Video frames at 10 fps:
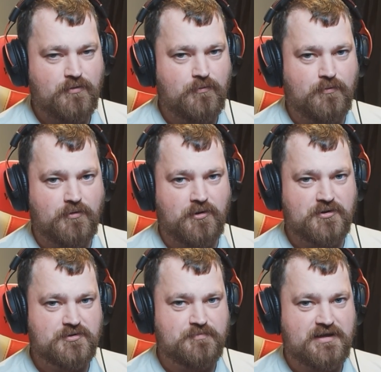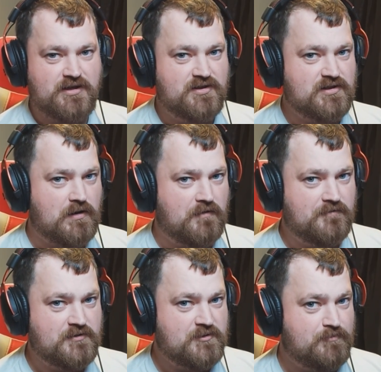was because of
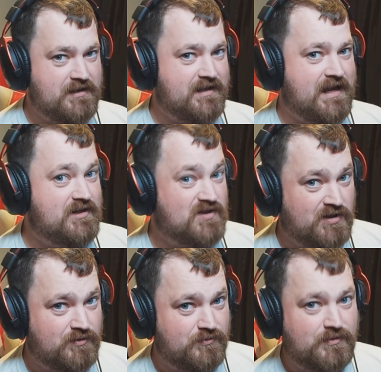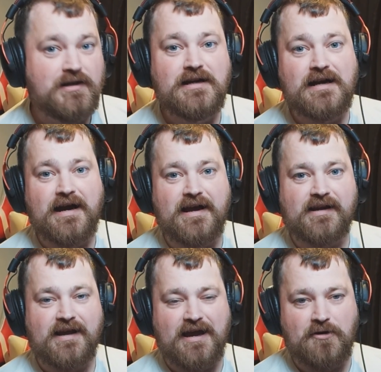Splitgate 2
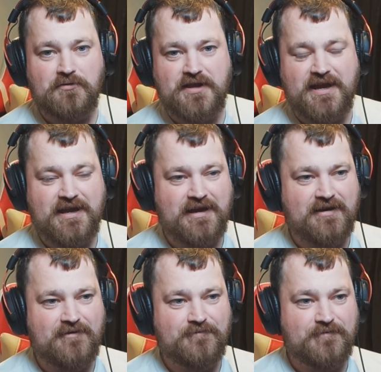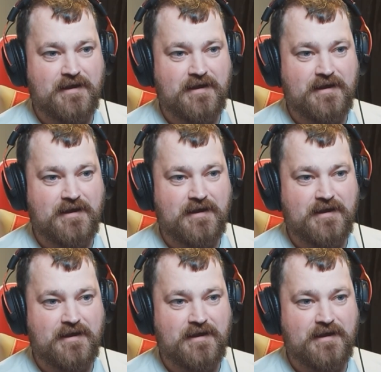and how they have,